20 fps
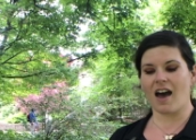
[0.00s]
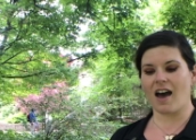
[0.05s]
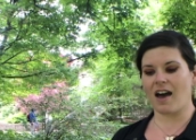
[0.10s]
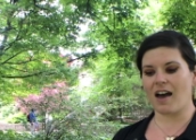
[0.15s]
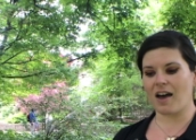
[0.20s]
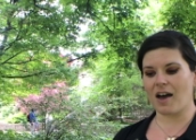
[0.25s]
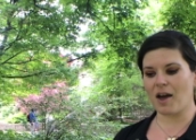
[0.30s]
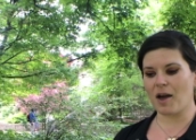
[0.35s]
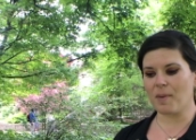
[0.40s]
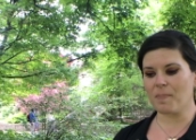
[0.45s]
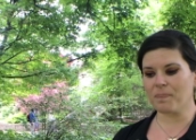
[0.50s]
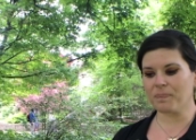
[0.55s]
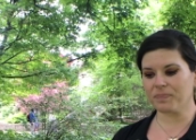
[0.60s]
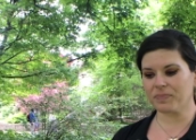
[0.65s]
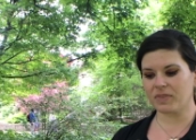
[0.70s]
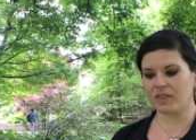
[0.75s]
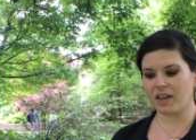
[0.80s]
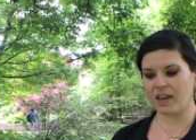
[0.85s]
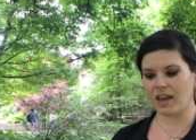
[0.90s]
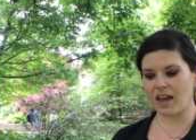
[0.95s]
Um,
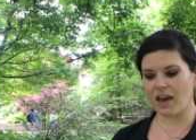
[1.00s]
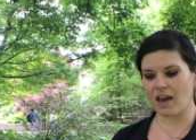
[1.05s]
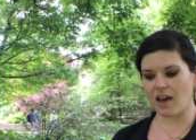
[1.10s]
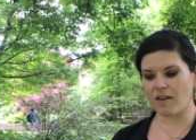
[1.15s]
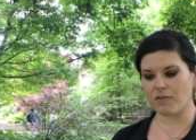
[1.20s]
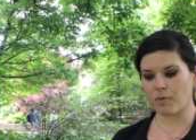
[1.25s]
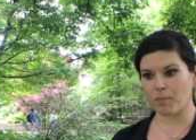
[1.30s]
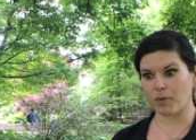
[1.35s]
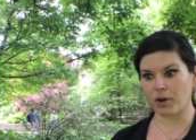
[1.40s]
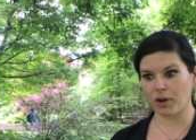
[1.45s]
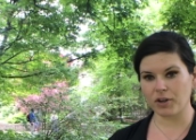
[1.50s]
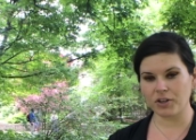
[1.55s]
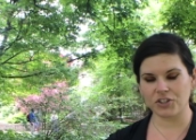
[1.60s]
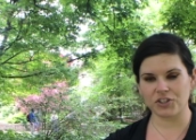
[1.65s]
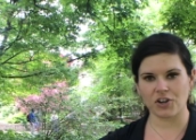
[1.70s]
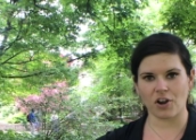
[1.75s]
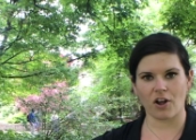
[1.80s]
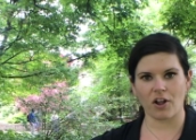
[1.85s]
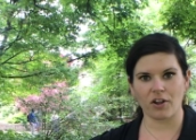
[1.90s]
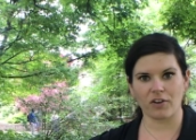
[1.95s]
they have
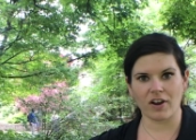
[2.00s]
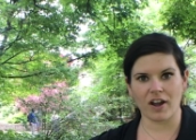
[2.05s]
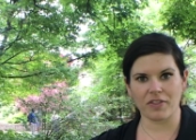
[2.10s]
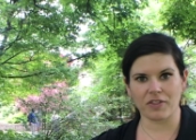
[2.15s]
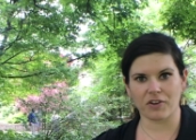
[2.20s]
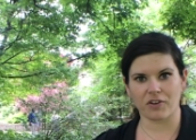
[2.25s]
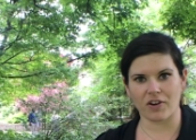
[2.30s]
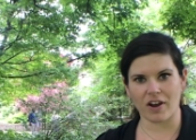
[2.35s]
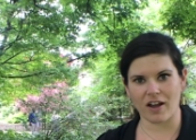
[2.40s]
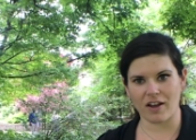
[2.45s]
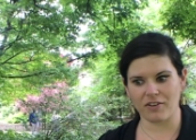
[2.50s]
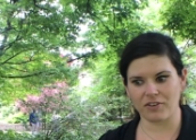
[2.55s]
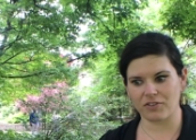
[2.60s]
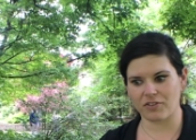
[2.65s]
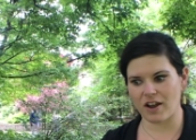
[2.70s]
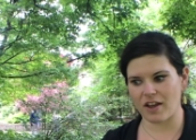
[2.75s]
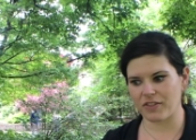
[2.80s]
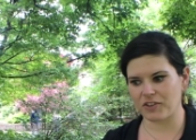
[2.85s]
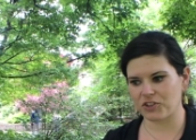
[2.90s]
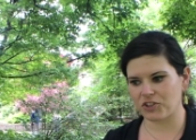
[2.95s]
emerged all around the ground,
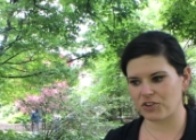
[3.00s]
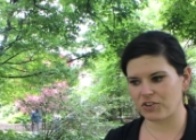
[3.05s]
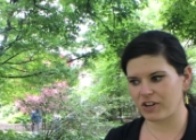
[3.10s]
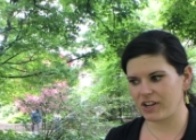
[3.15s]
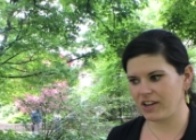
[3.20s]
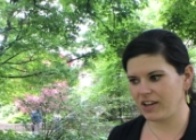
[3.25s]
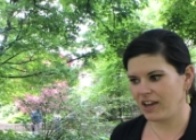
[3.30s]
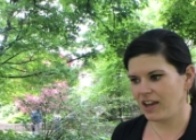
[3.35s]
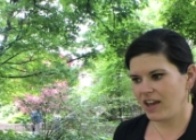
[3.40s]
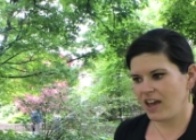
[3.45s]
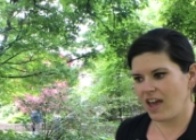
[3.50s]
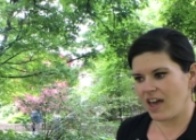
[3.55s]
around the tree.